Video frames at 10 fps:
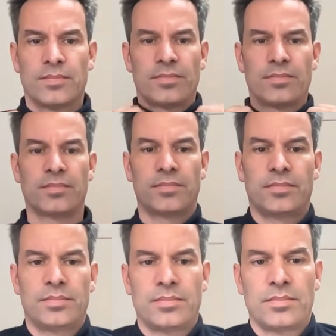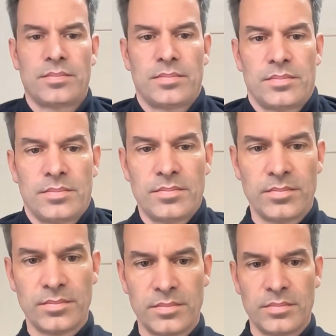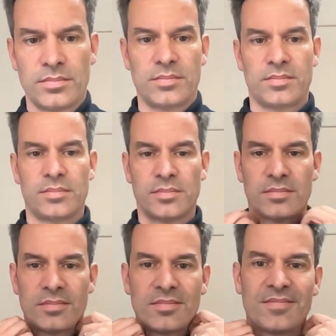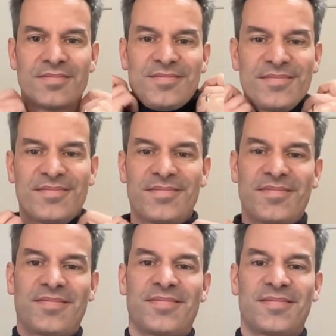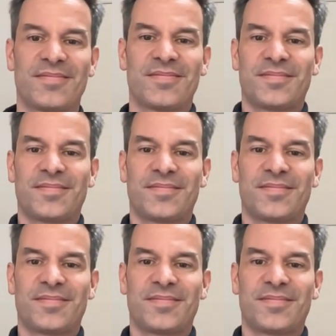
The person shown says nothing.